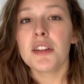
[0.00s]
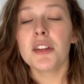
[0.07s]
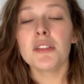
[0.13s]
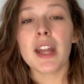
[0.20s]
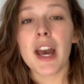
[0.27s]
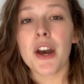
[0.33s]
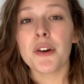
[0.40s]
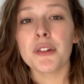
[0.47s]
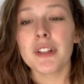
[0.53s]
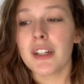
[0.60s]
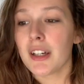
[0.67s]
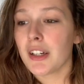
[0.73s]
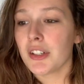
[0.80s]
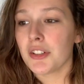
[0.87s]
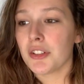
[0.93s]
So now
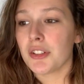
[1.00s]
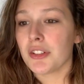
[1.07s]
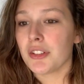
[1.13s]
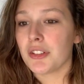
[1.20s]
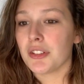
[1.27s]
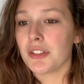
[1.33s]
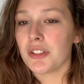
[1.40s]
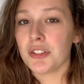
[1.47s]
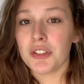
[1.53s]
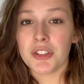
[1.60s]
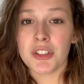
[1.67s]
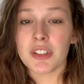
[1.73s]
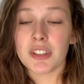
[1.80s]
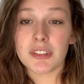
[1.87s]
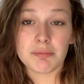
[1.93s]

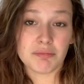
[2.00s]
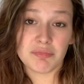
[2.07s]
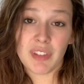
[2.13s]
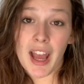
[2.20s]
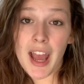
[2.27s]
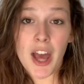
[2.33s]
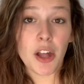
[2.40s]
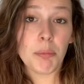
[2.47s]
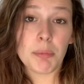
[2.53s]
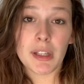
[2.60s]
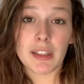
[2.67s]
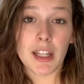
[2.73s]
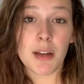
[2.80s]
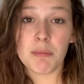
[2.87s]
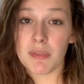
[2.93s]
you're not
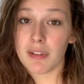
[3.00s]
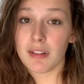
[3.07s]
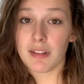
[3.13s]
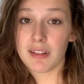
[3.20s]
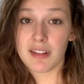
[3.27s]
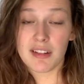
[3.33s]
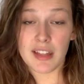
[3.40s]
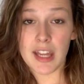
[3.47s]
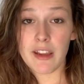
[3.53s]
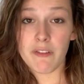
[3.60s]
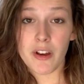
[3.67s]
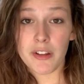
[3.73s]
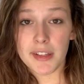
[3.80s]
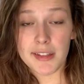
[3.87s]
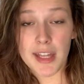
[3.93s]
helping them save
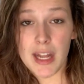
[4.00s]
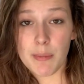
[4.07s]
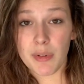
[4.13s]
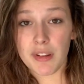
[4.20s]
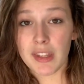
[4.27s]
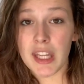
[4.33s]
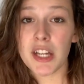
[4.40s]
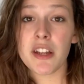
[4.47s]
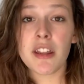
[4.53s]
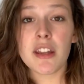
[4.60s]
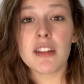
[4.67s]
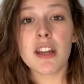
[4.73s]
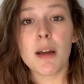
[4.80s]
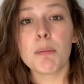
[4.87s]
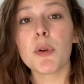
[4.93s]
all these animals. They are the
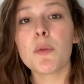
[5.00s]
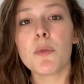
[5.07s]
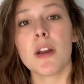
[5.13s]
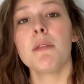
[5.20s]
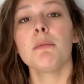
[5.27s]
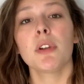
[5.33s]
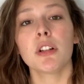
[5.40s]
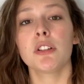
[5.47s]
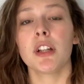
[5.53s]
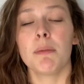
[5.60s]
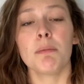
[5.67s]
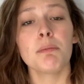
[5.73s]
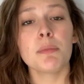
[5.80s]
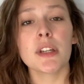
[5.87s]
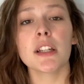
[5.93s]
number one
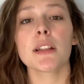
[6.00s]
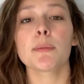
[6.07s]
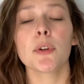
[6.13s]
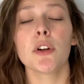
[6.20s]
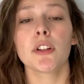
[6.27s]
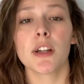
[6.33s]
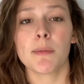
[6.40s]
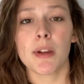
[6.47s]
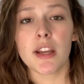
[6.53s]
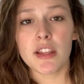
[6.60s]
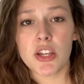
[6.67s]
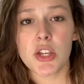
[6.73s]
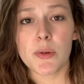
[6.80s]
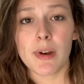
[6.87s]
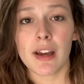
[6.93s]
program, biggest program in
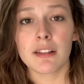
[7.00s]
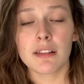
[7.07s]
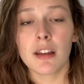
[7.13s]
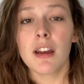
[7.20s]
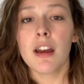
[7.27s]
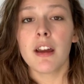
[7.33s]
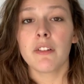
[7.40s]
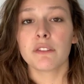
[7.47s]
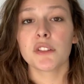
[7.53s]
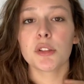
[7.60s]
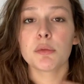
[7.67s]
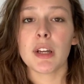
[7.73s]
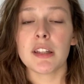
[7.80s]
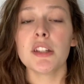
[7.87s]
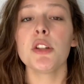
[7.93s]
the US
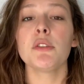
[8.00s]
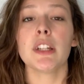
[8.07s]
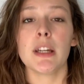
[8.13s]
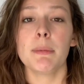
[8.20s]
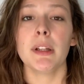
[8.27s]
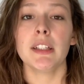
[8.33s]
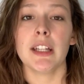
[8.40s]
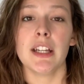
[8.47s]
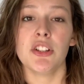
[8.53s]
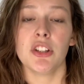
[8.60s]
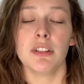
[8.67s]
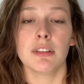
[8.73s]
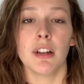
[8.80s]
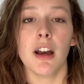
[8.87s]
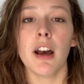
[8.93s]
for rescue and
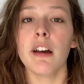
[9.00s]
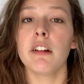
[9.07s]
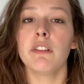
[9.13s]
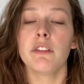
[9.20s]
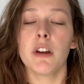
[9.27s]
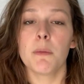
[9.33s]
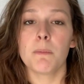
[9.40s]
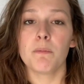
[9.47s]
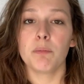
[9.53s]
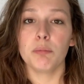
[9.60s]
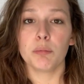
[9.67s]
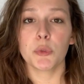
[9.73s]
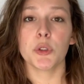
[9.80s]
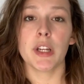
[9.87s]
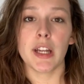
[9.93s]
rehabilitation of
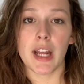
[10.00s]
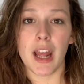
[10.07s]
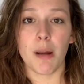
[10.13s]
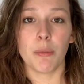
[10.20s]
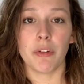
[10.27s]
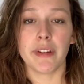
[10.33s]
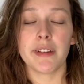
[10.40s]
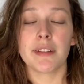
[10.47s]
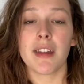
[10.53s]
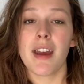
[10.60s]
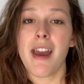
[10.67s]
marine animals.